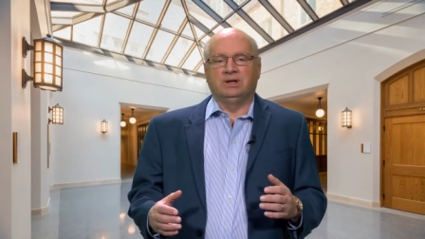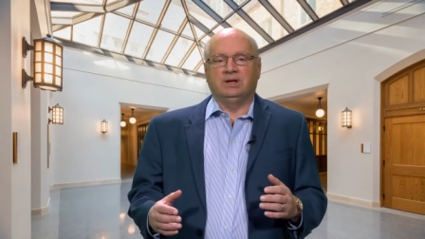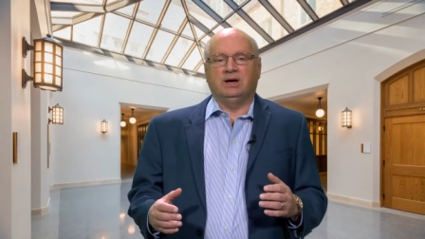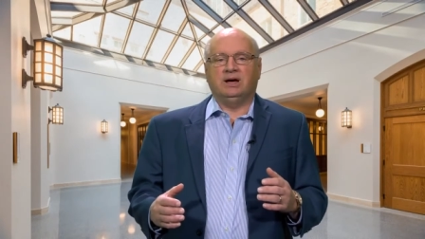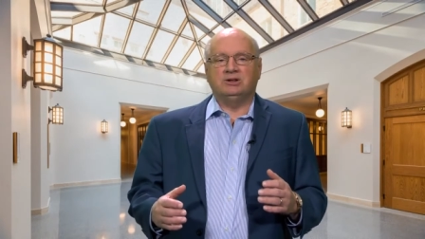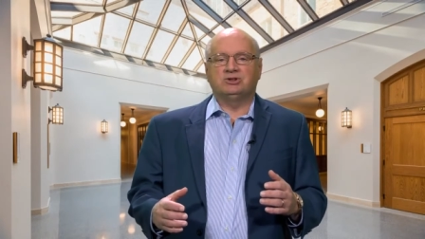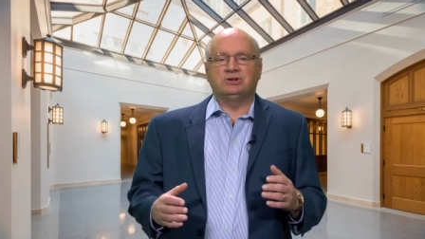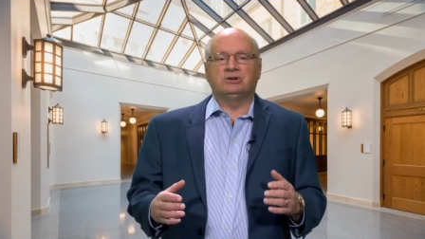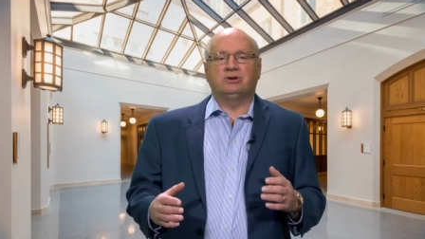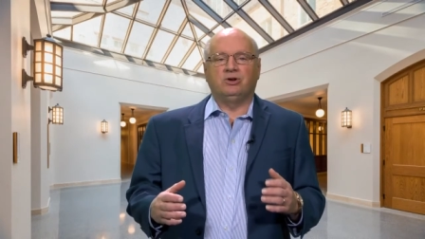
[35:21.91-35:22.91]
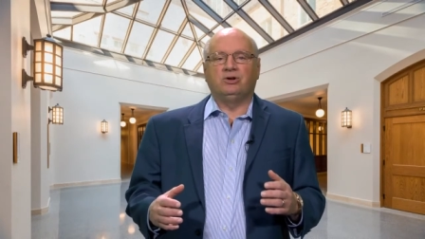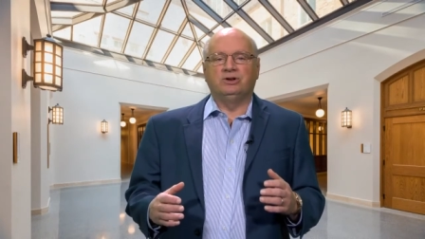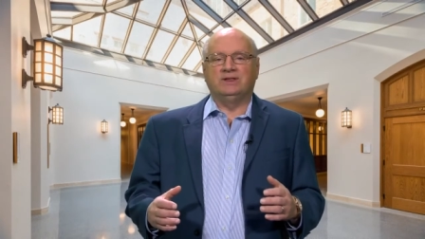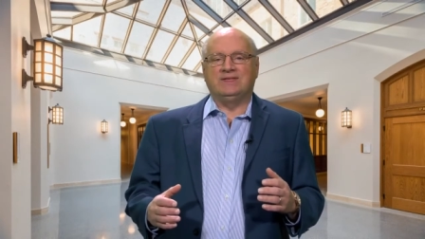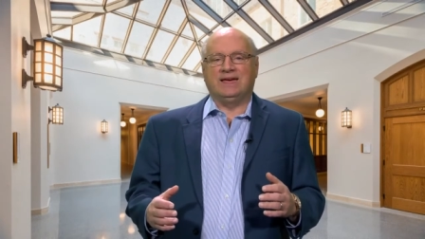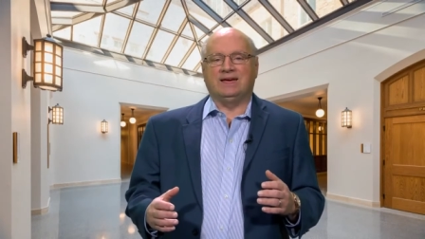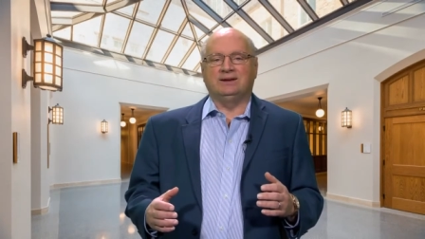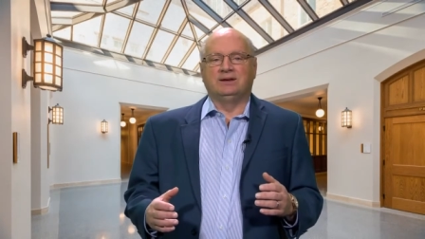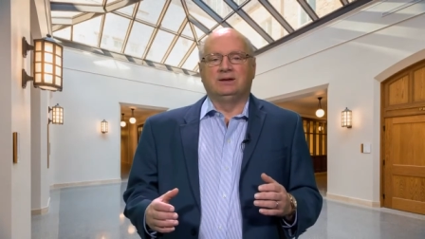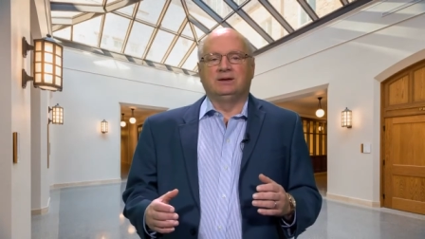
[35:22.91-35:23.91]
Hodgson called it that
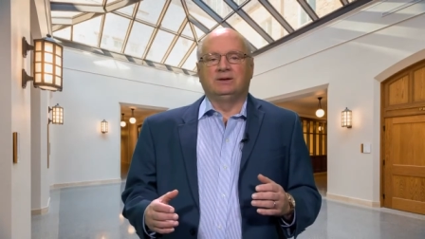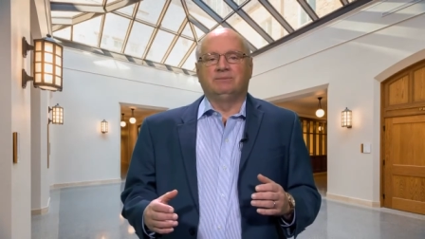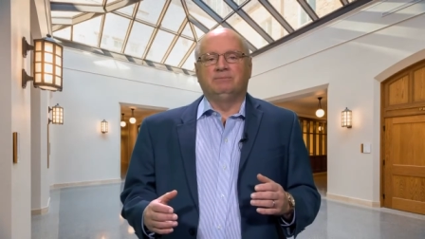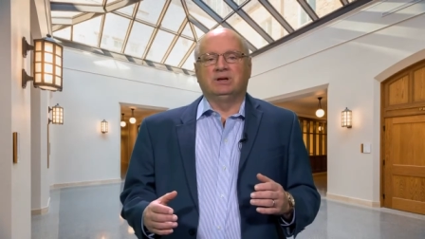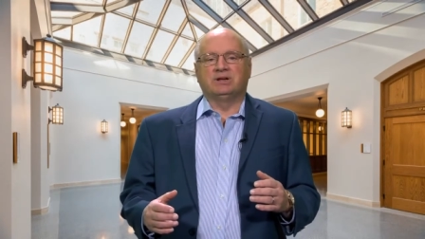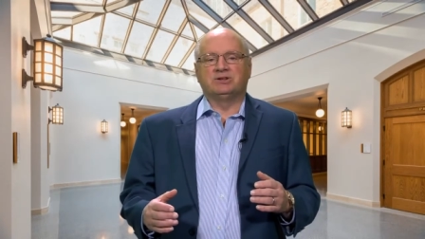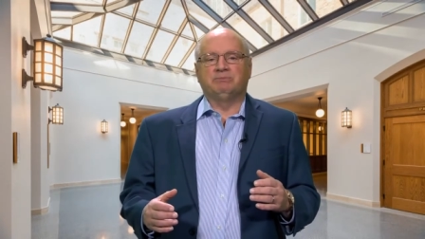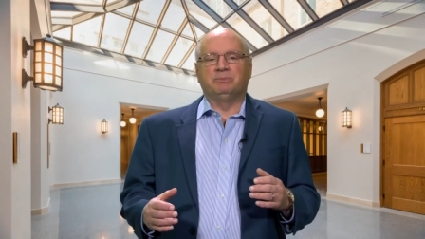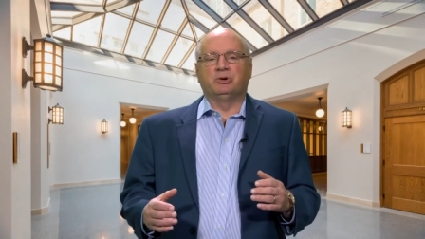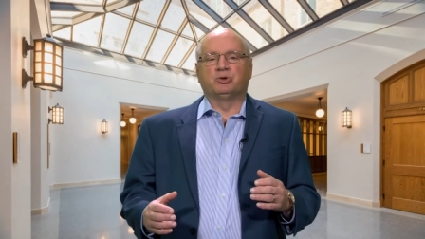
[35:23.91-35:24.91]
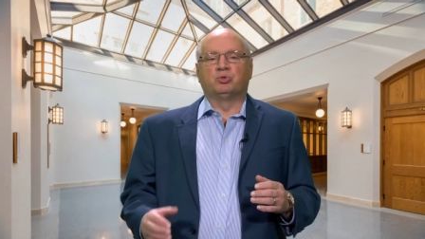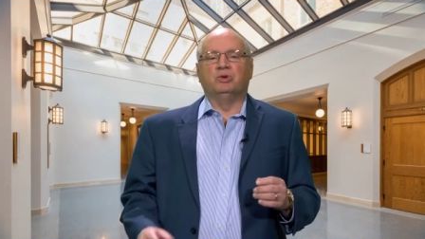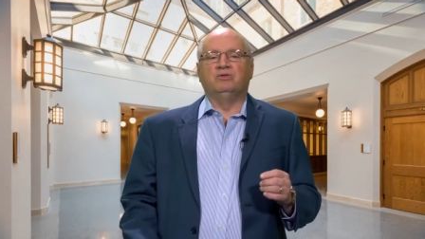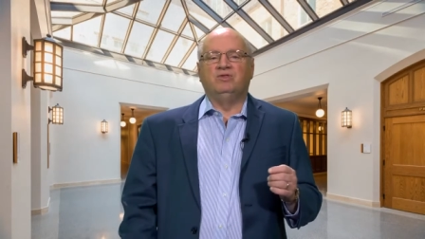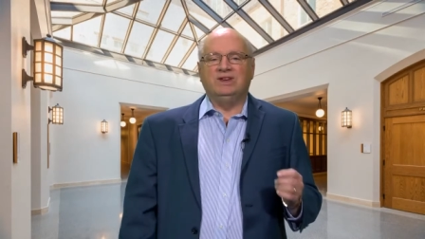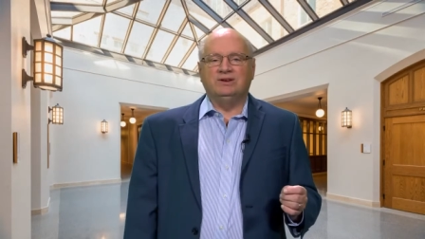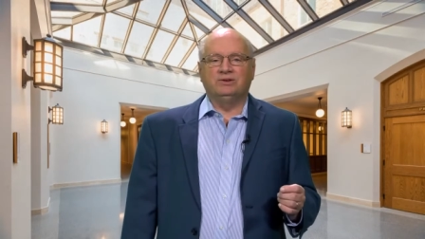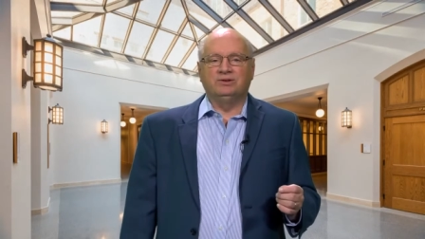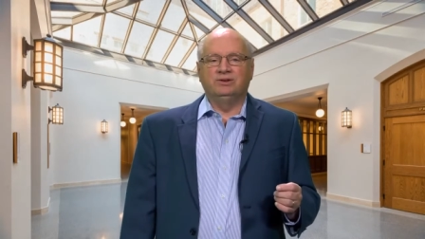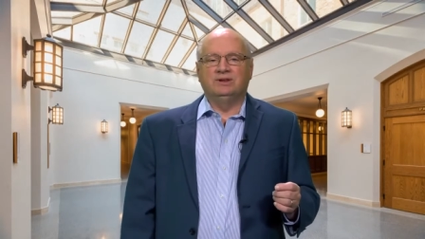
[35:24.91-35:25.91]
because it both
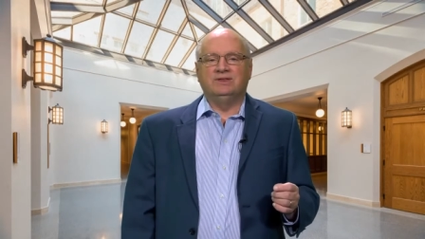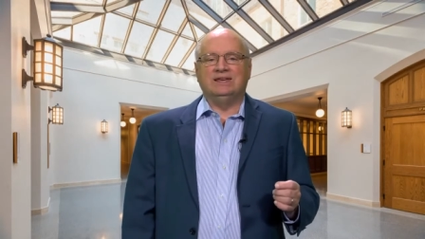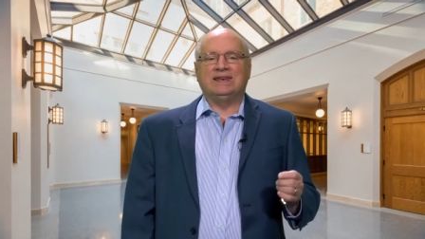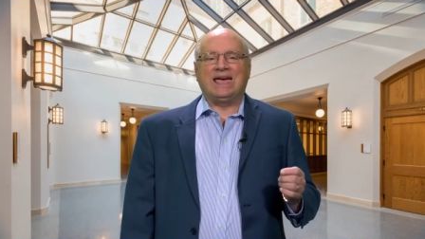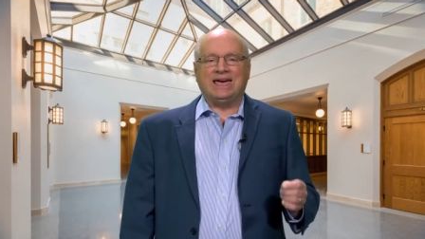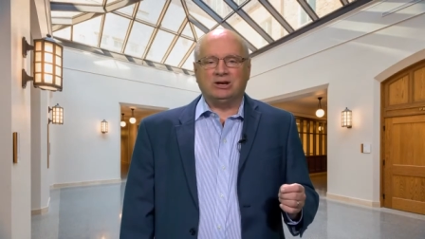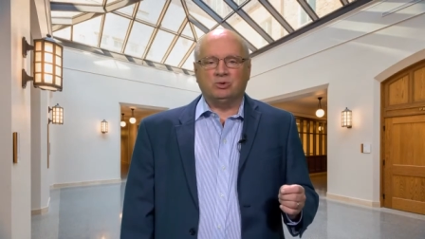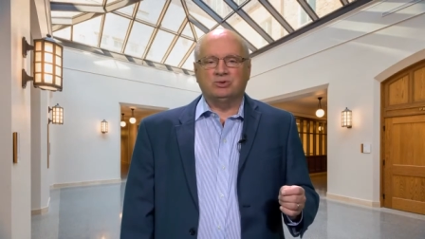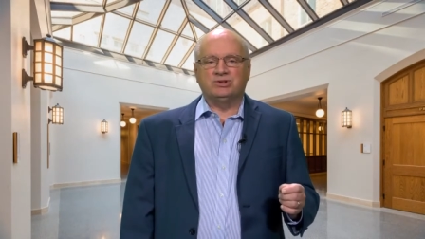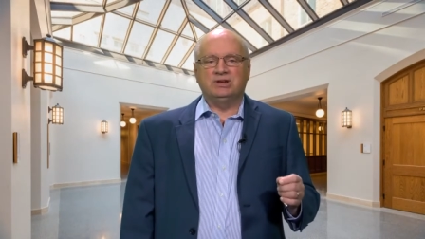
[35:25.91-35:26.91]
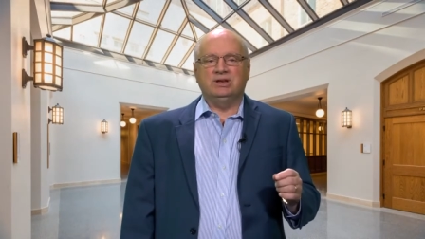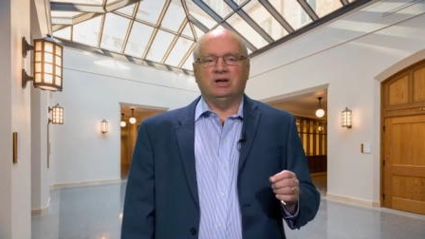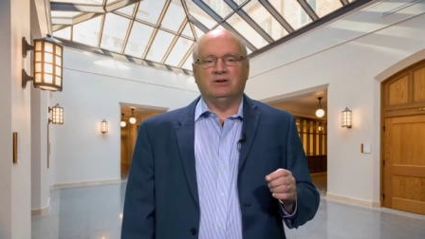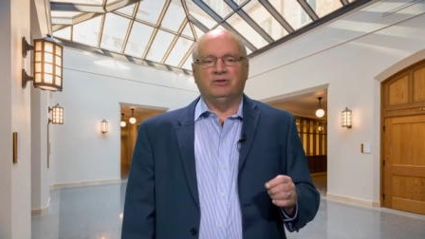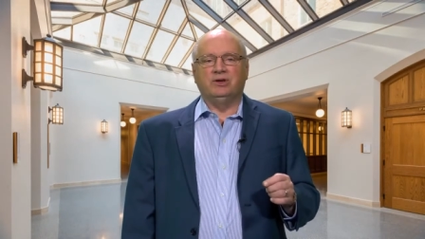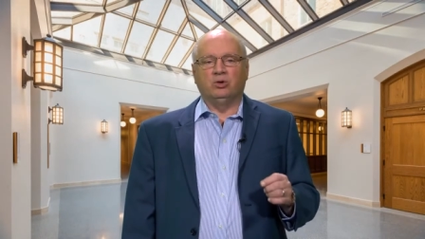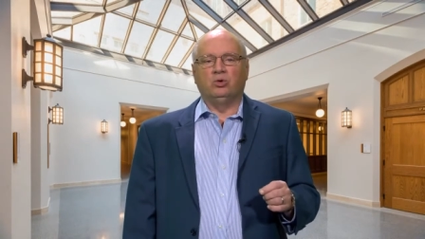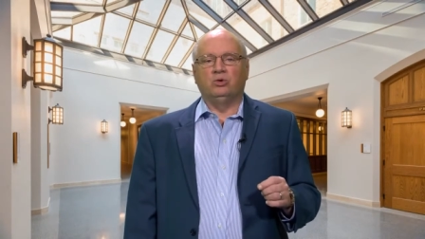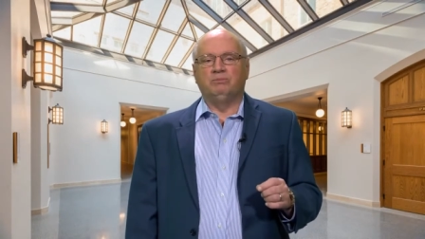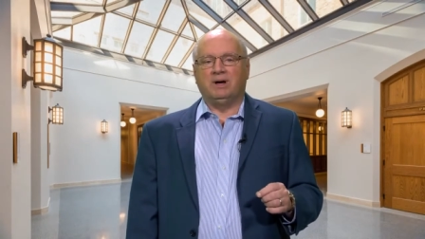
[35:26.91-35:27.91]
revealed the inadequacy of the
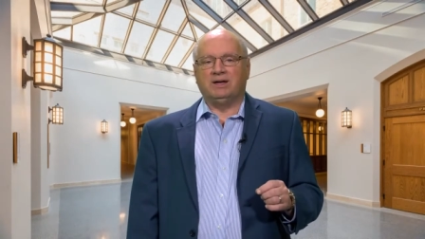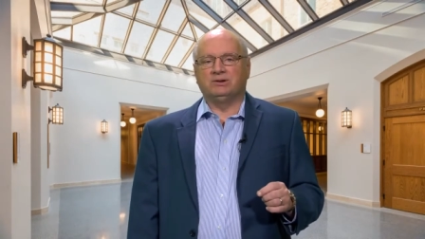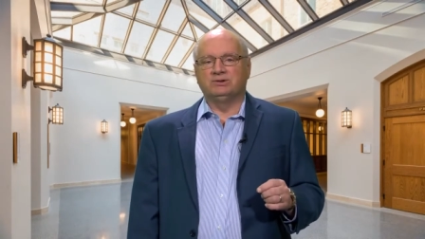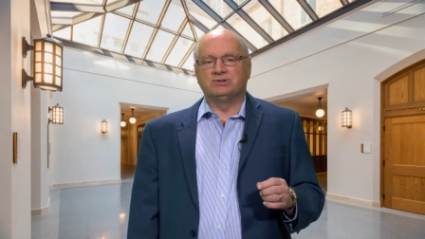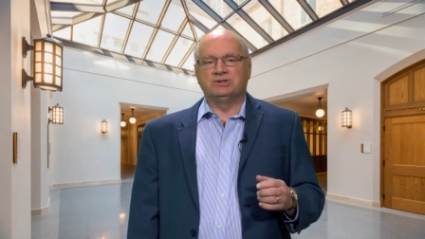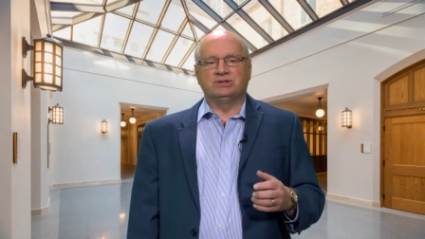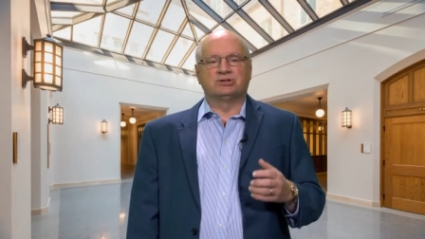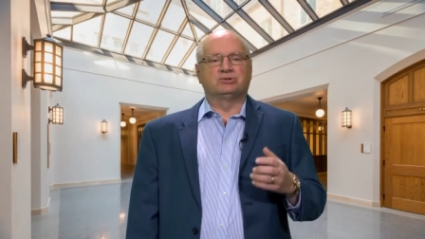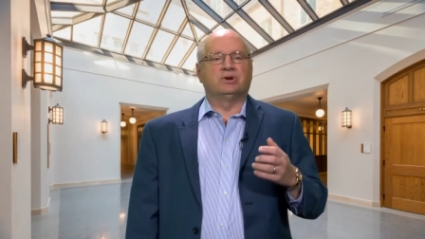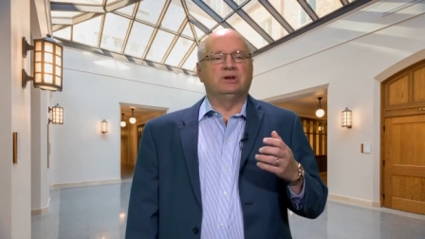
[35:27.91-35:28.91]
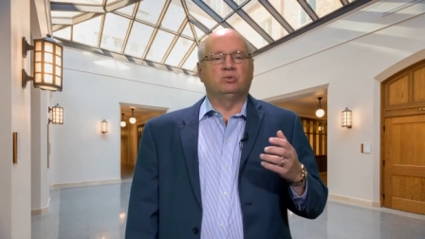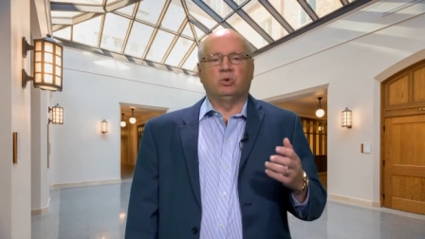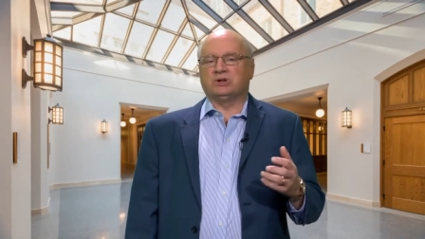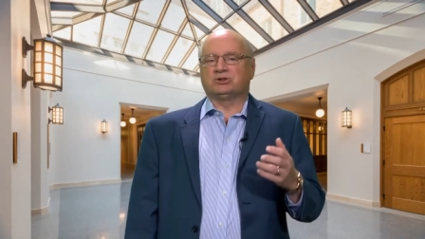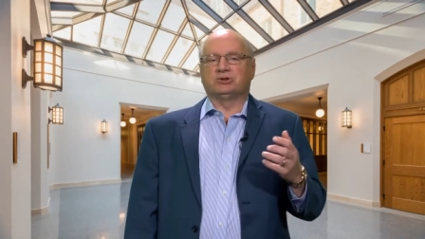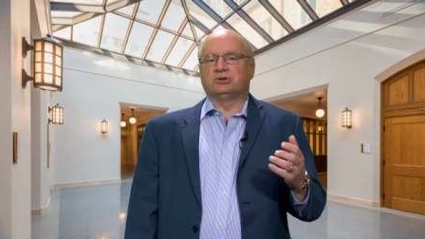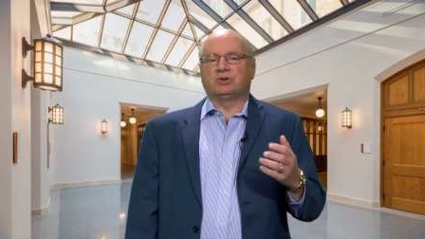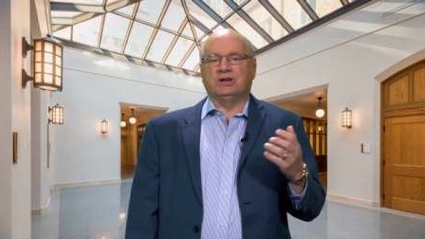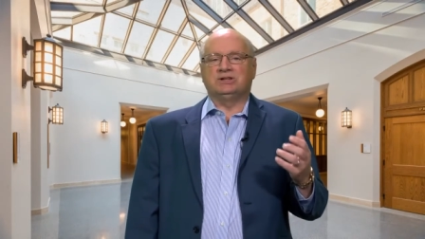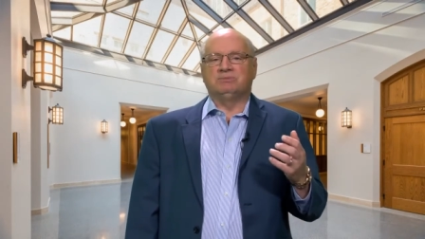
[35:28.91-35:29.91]
old models, this great Western
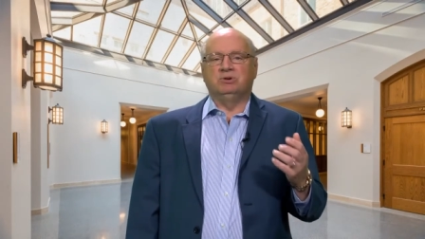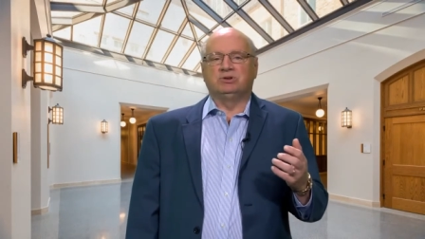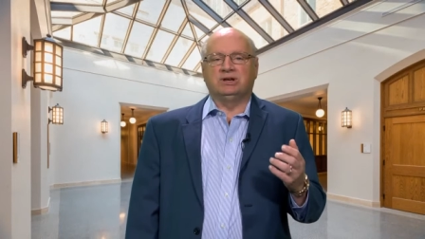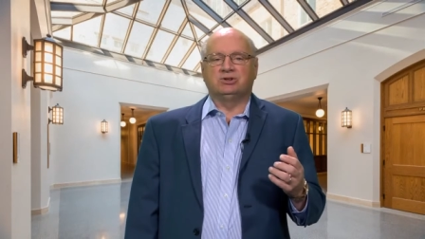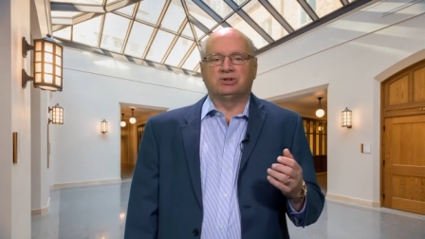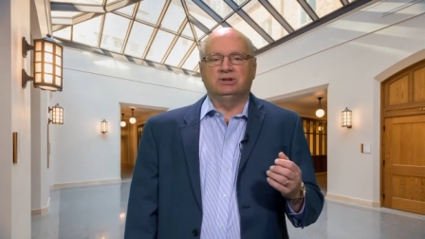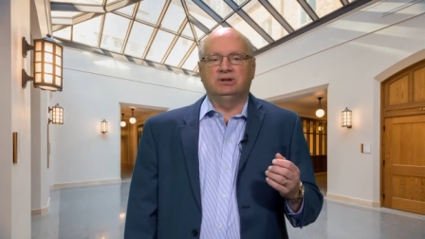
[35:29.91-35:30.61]
transmutation.